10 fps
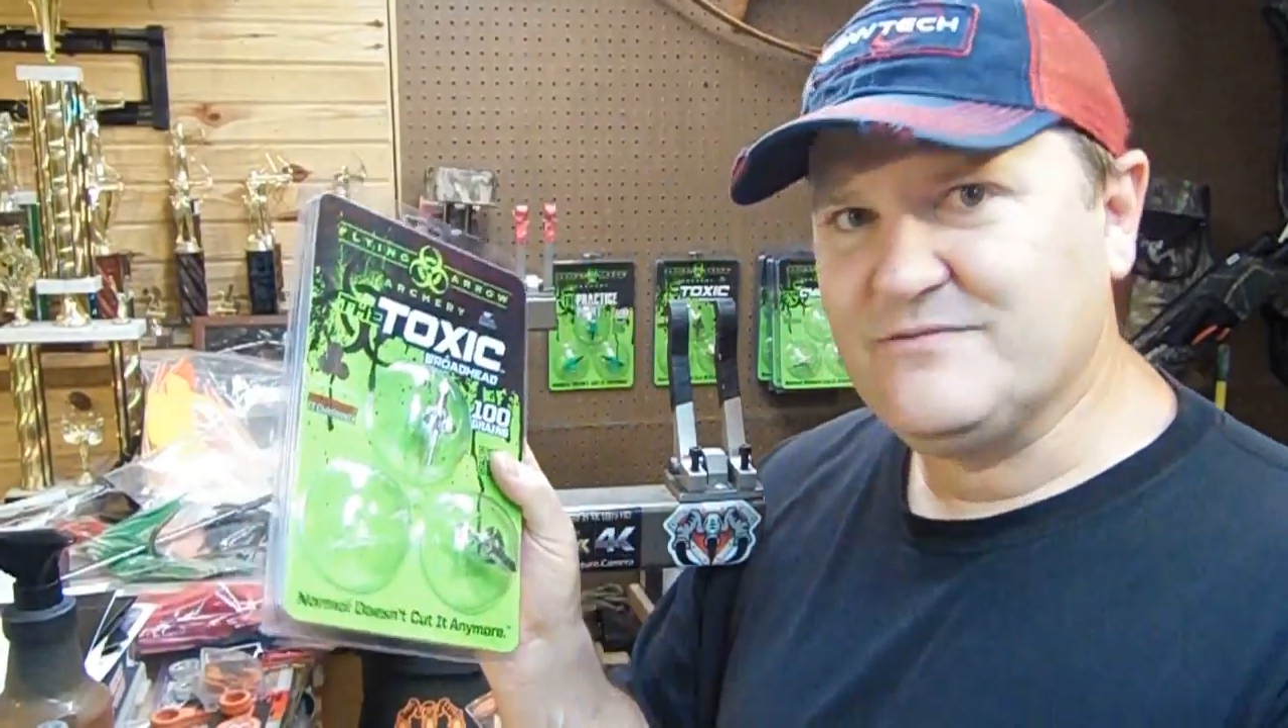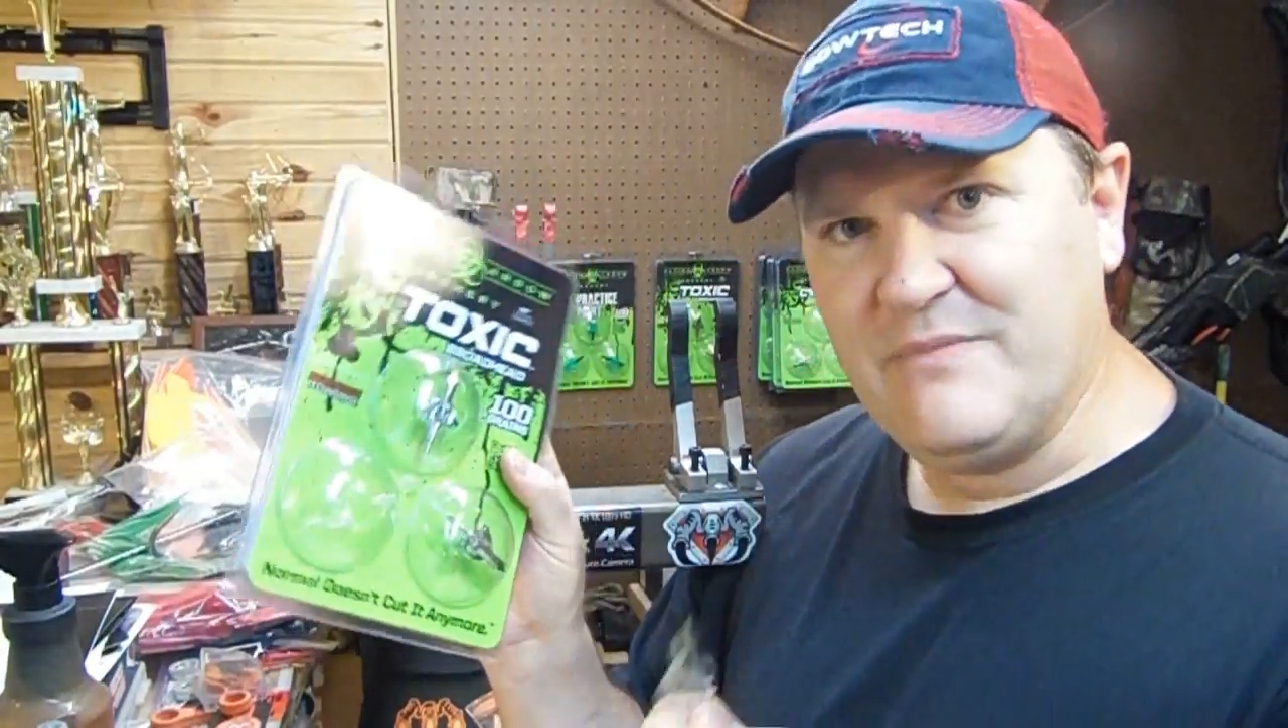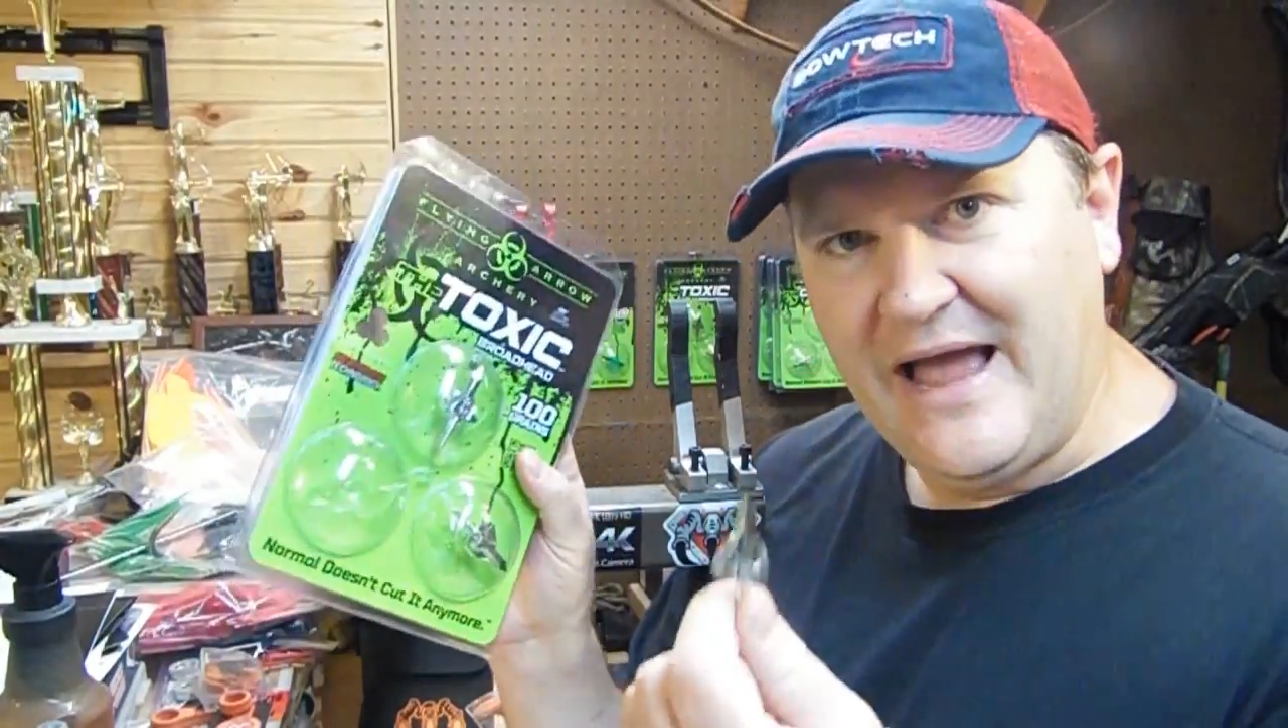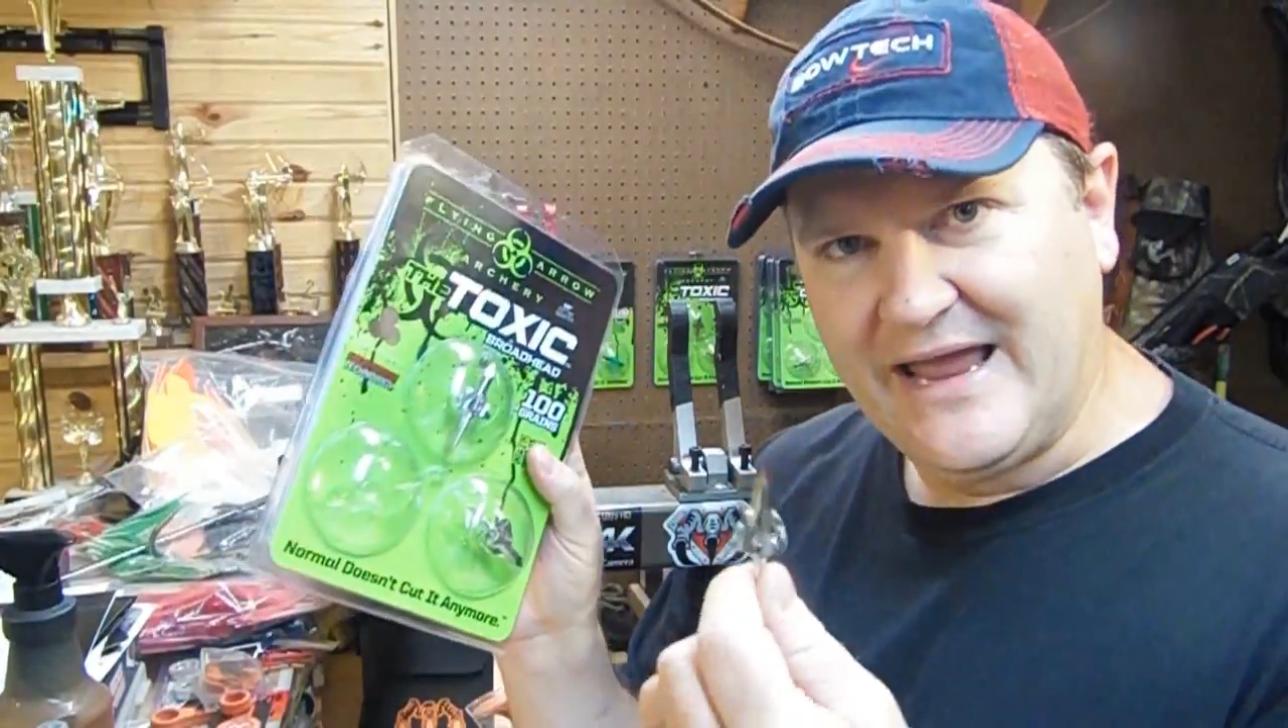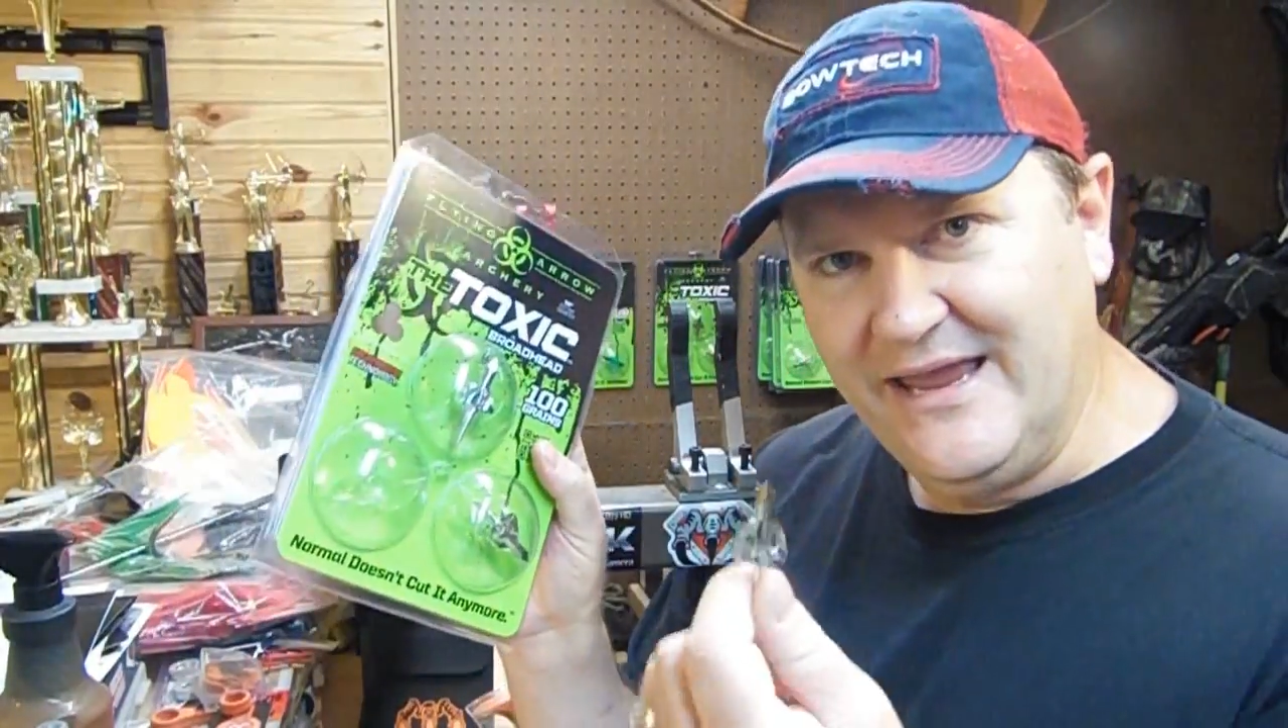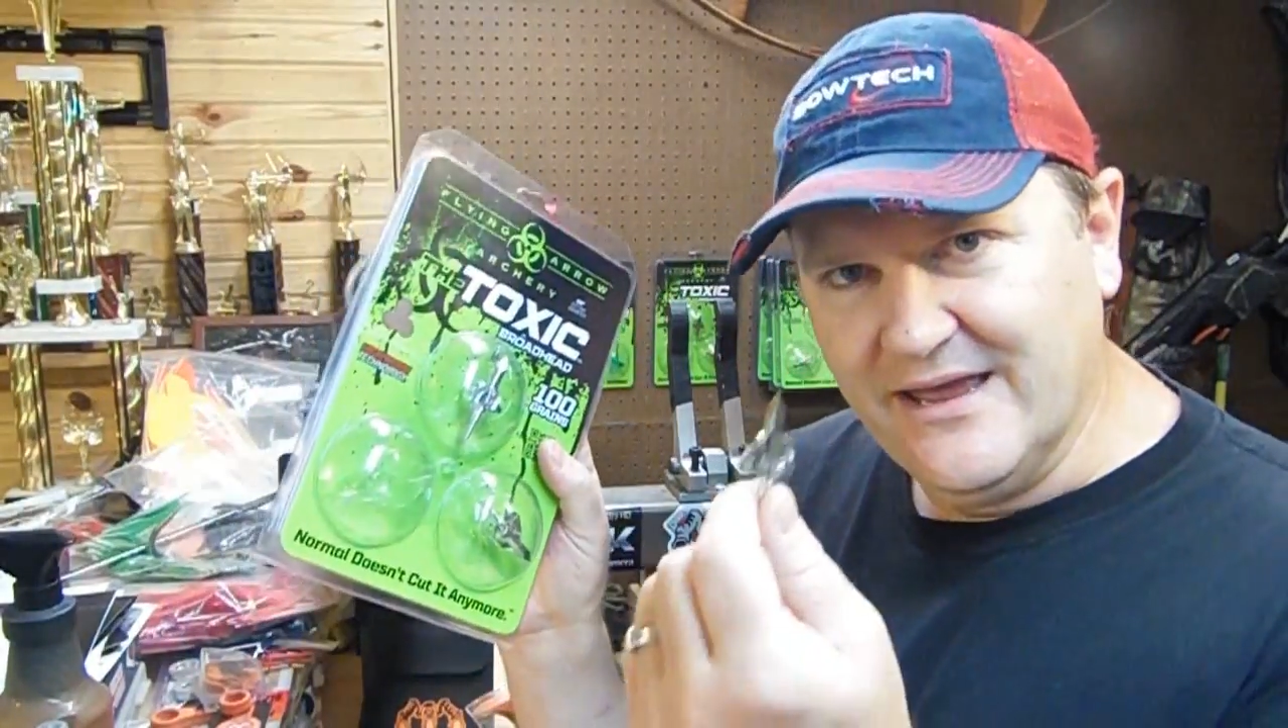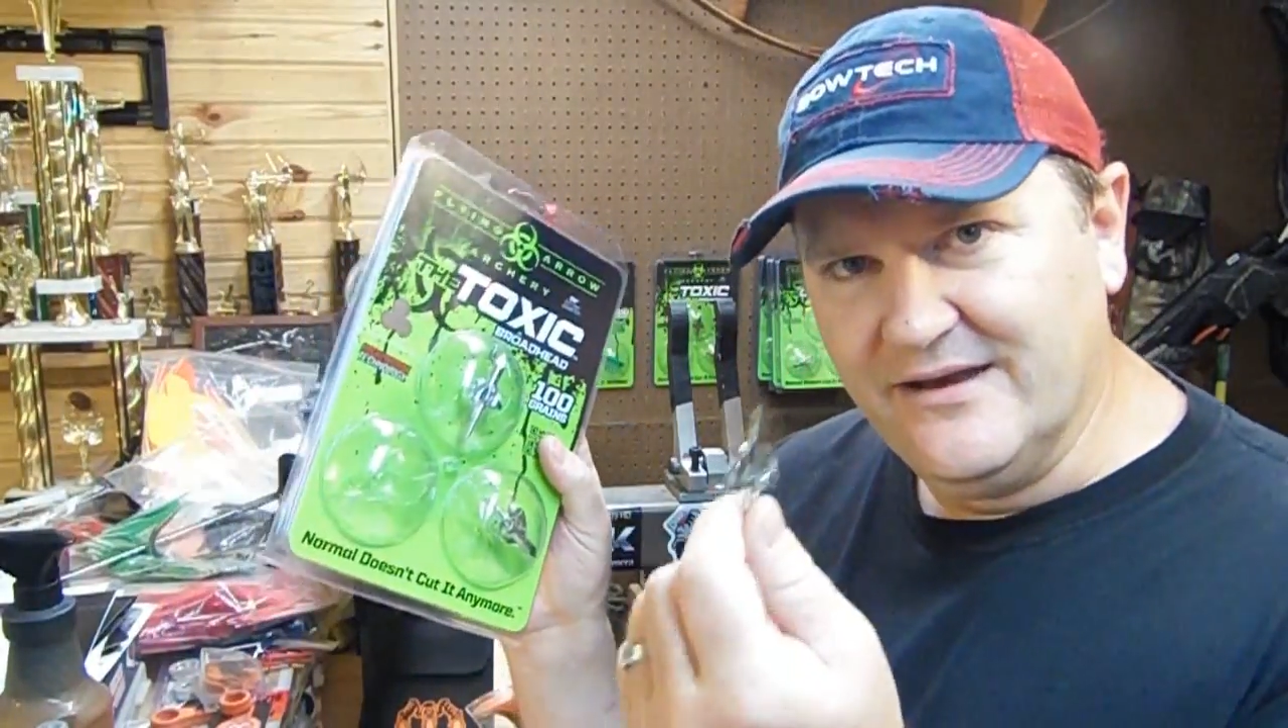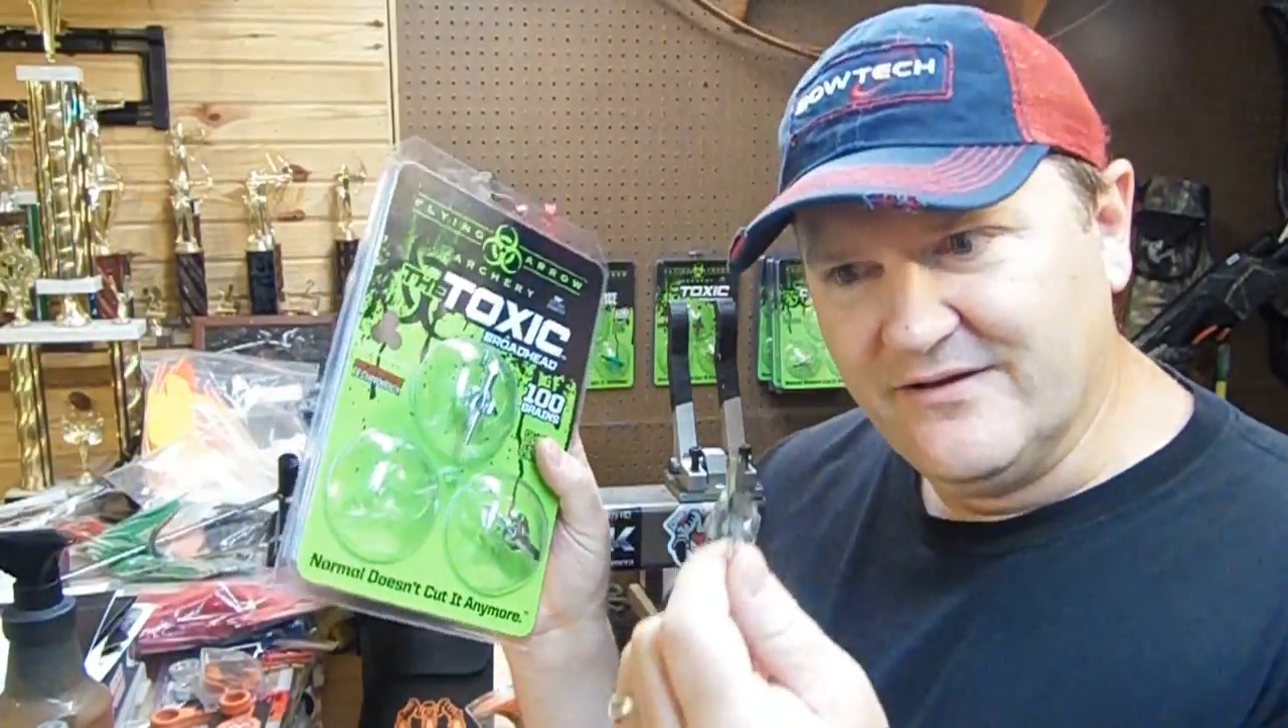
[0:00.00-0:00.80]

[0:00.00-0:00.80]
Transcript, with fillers: back in